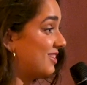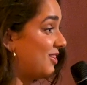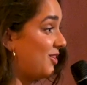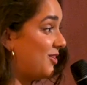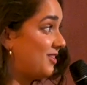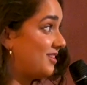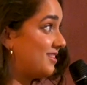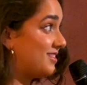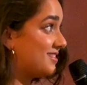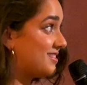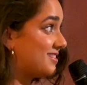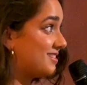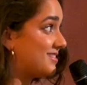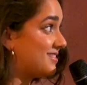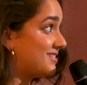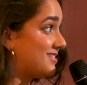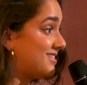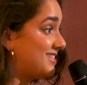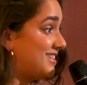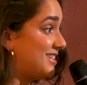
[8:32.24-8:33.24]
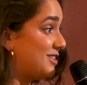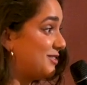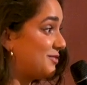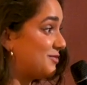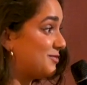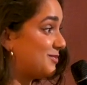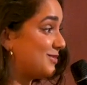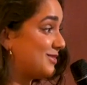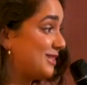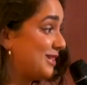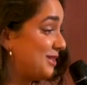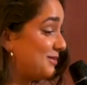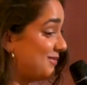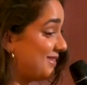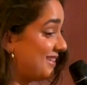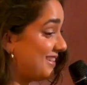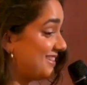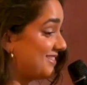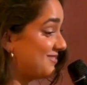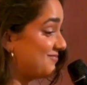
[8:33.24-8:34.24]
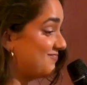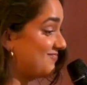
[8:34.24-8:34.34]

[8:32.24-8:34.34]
Well, God is Steve Buscemi.